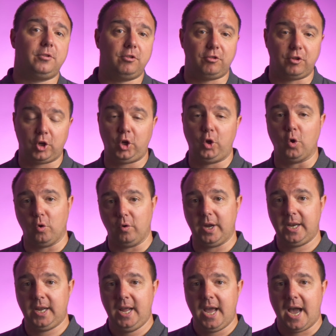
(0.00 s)
to secure
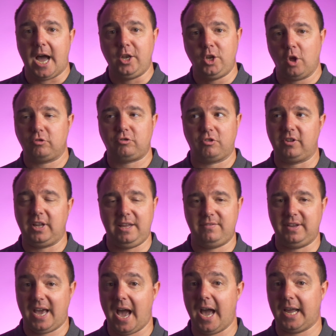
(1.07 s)
it and not just leave
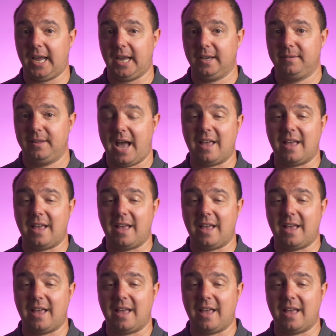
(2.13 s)
it hanging,